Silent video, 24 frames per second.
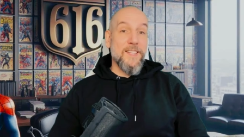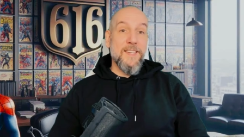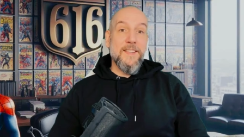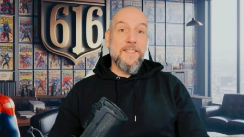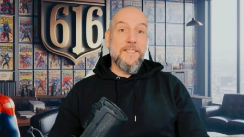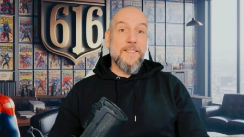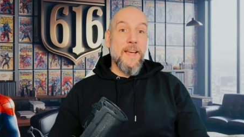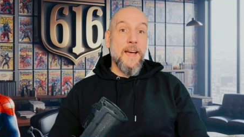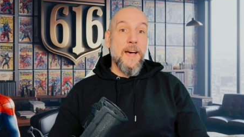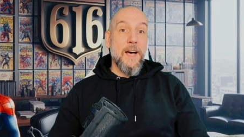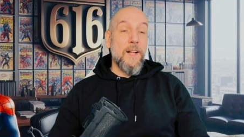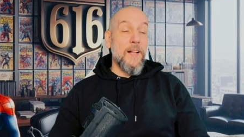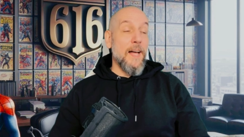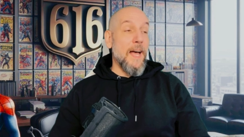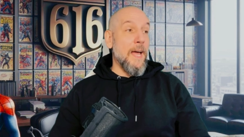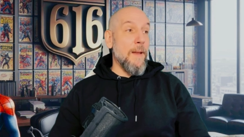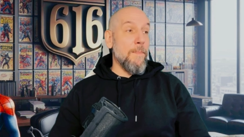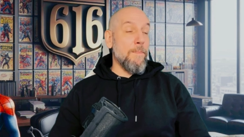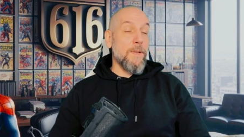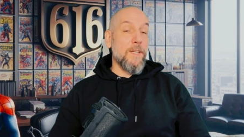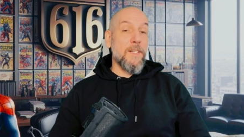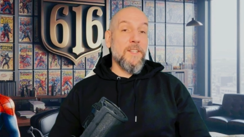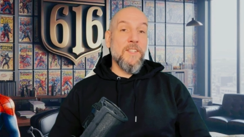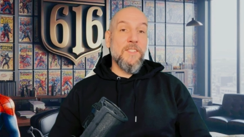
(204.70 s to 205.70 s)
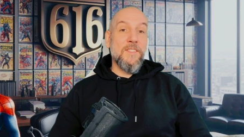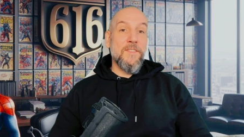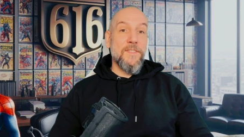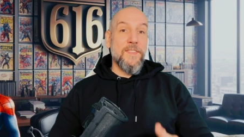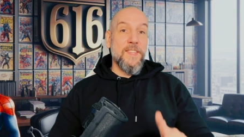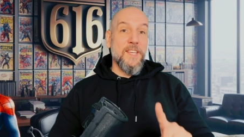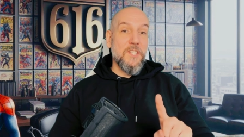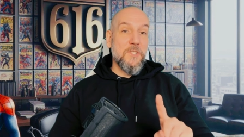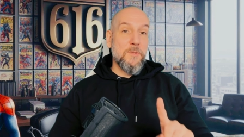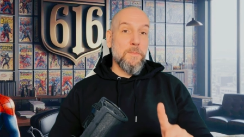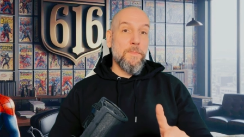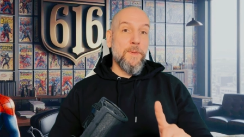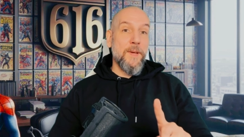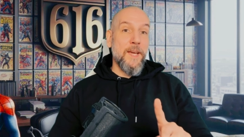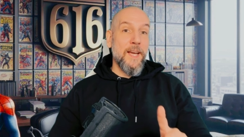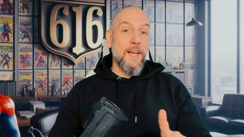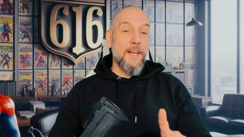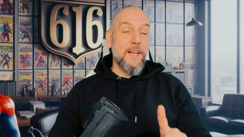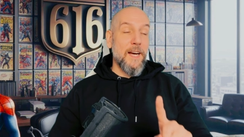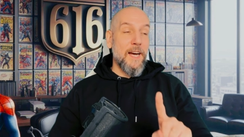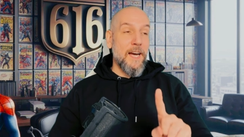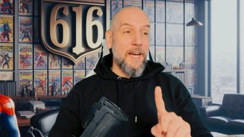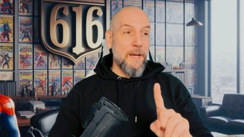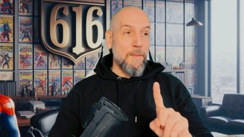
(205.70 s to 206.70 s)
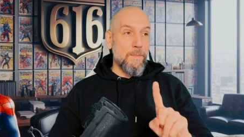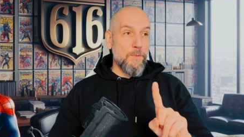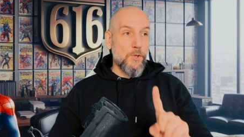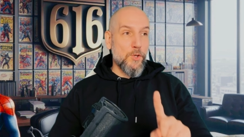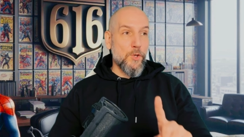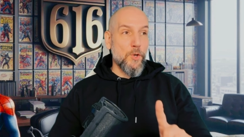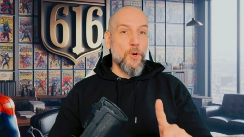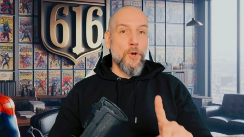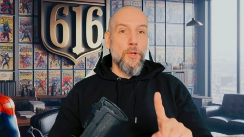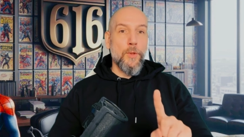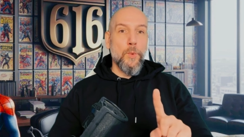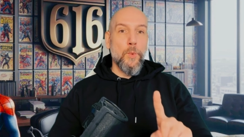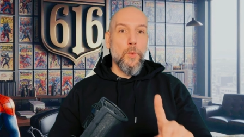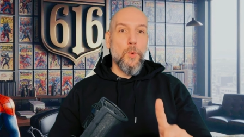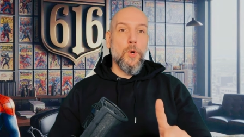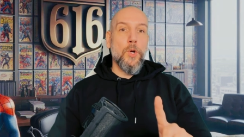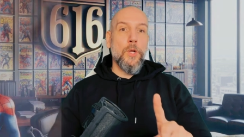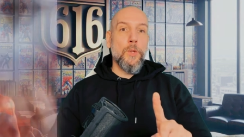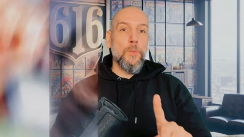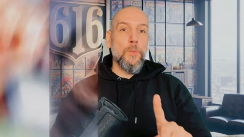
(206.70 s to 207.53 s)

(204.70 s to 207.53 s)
as hell, and because of this pick, I am sure the world